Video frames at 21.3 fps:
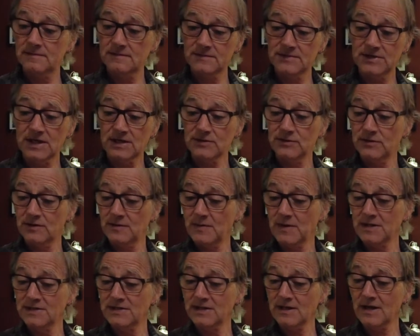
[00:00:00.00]
checked out the
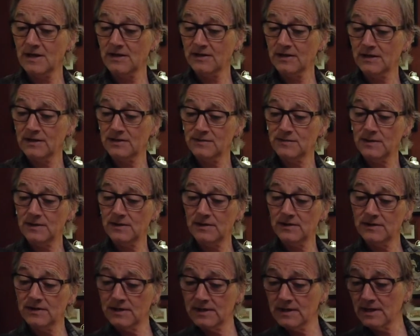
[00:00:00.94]
price of that thing as well at
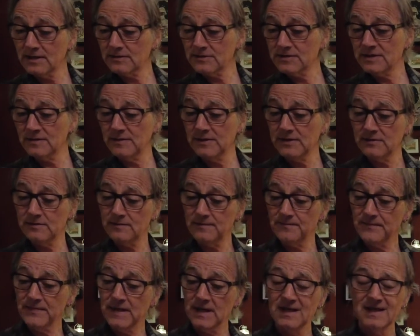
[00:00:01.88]
the LCBO.
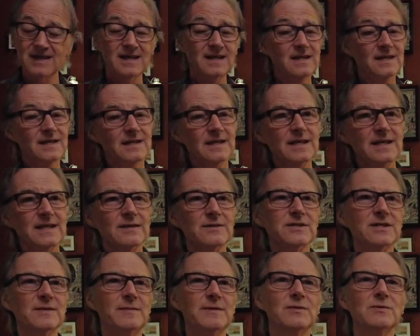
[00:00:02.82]
I think the
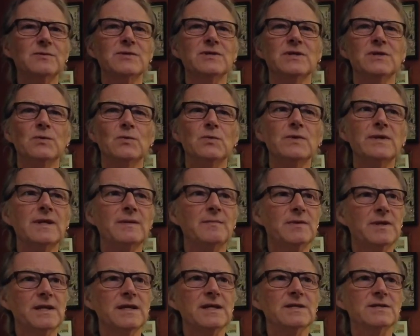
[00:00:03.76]
LCBO is the only
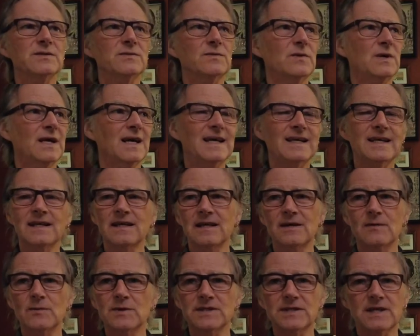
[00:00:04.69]
place I can
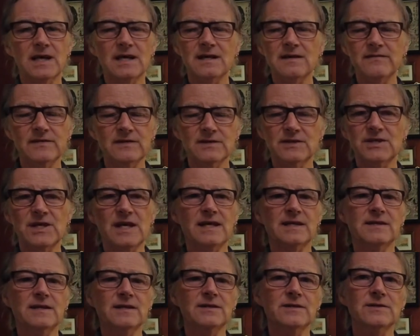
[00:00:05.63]
get whiskey. I haven't
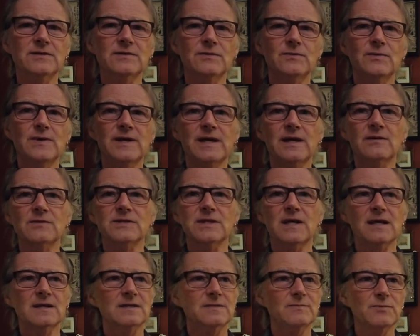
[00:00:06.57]
checked into where else.
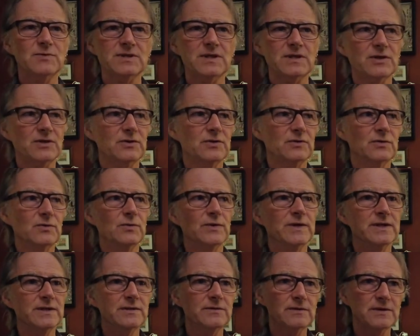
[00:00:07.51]
I suppose I could go
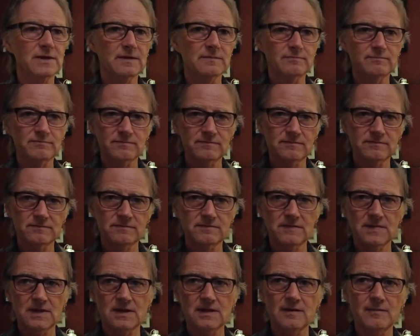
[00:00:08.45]
into a
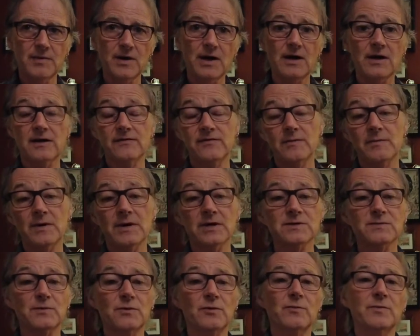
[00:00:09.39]
bar. If the
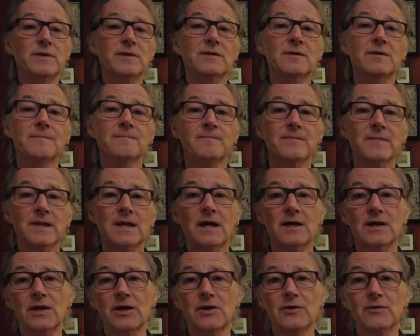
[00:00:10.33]
bars were open, I
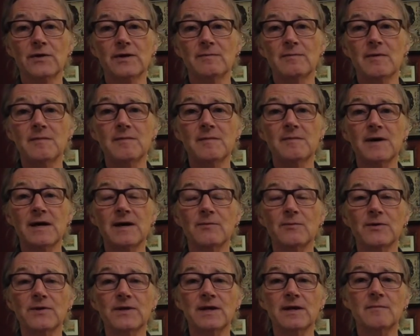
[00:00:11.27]
could go in and maybe buy
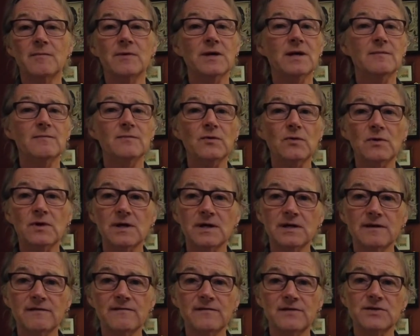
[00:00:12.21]
one there. But I'm not
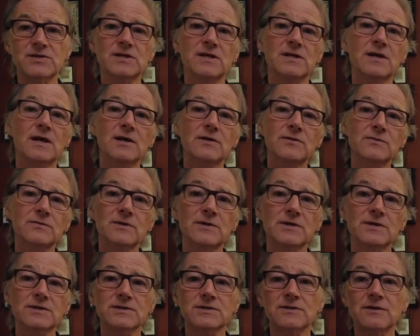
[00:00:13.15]
an aficionado of
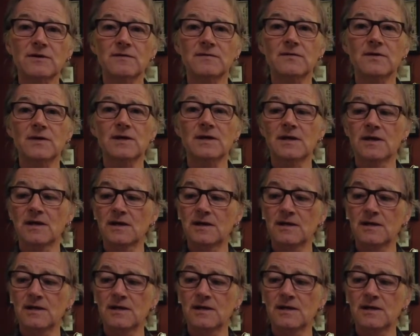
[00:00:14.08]
this stuff, right?